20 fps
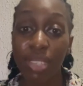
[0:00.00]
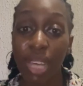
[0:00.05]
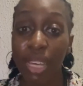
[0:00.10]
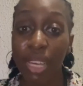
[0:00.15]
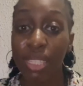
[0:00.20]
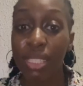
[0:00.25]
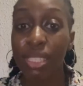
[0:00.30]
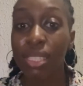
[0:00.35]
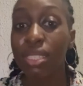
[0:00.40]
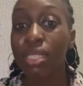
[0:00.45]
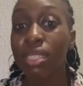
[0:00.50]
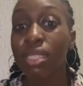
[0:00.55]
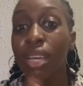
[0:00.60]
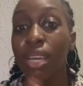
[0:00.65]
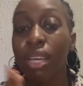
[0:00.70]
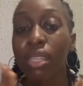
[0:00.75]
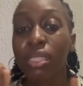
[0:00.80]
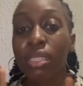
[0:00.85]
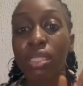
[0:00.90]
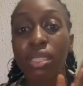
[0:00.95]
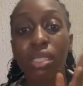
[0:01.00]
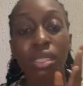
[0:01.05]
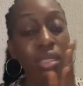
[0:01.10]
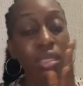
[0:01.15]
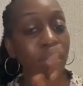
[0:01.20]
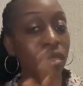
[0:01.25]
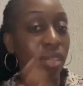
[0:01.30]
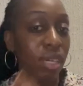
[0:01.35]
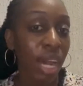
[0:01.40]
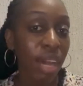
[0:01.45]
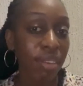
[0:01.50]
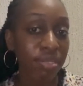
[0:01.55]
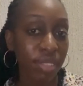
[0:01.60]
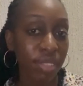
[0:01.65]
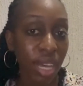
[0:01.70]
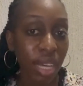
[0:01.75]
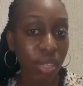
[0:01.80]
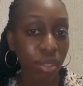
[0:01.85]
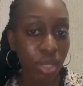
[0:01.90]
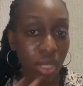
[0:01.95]
eating and
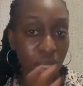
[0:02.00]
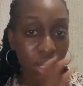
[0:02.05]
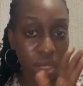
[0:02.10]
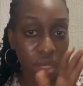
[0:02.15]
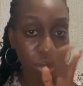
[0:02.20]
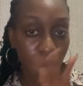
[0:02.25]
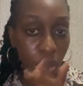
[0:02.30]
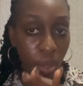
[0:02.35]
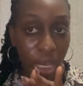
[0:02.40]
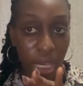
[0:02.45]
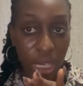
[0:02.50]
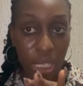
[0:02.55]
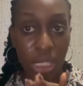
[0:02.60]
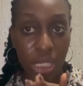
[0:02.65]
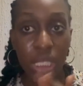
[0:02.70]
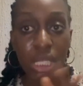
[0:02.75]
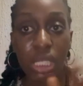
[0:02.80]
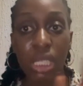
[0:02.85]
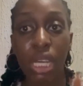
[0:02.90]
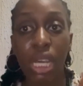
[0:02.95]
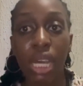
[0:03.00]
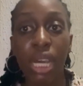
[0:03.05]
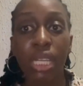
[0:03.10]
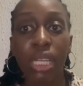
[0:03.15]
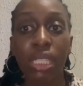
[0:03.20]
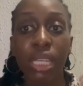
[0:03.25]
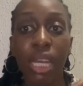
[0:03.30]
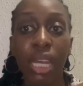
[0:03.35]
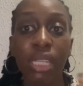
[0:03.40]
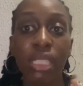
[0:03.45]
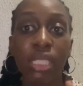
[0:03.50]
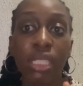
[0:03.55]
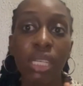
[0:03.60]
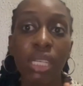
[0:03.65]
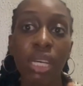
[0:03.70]
after using the toilet. Then